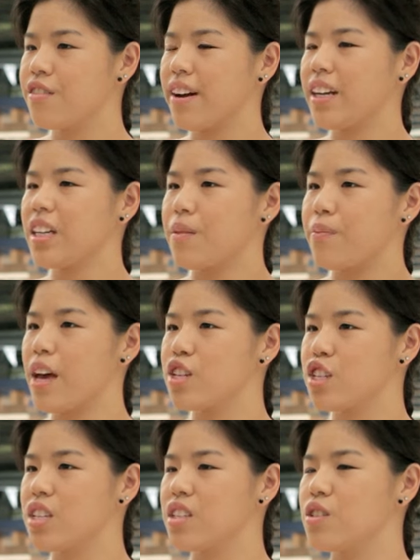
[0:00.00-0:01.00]
Finding the
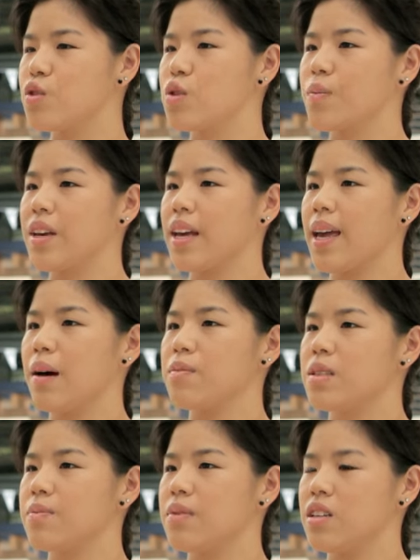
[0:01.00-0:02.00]
passion in swimming
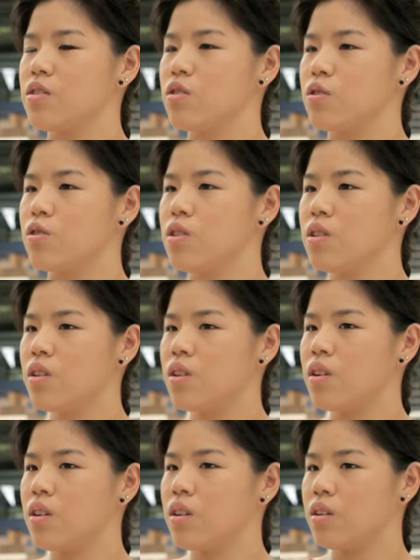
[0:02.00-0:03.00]
helps me to
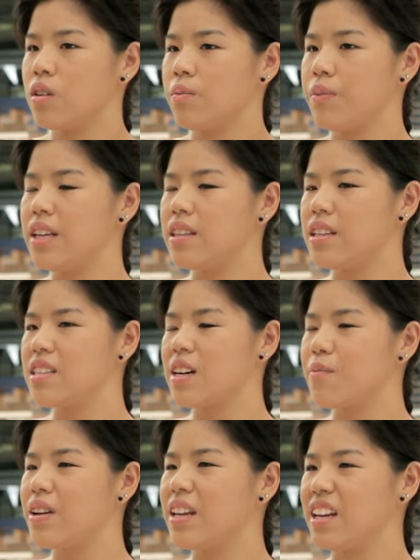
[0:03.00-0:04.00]
be
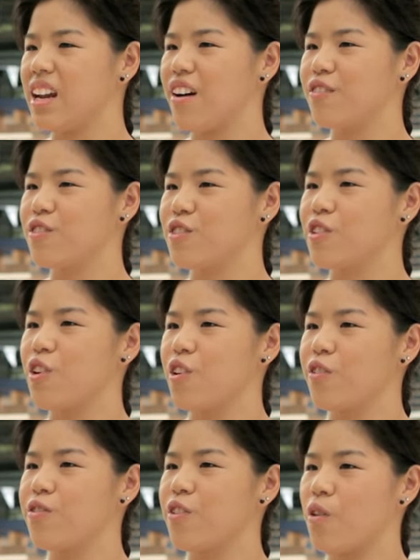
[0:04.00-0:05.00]
determined enough to
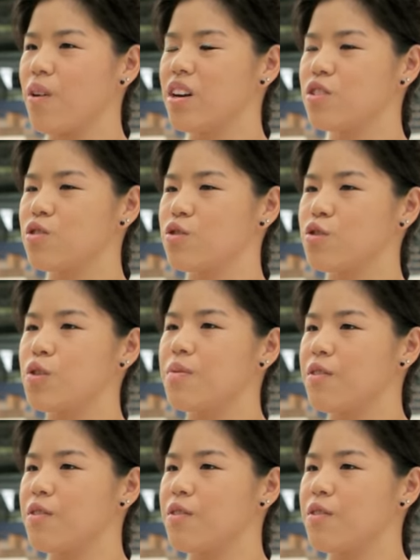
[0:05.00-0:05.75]
go forward, to swim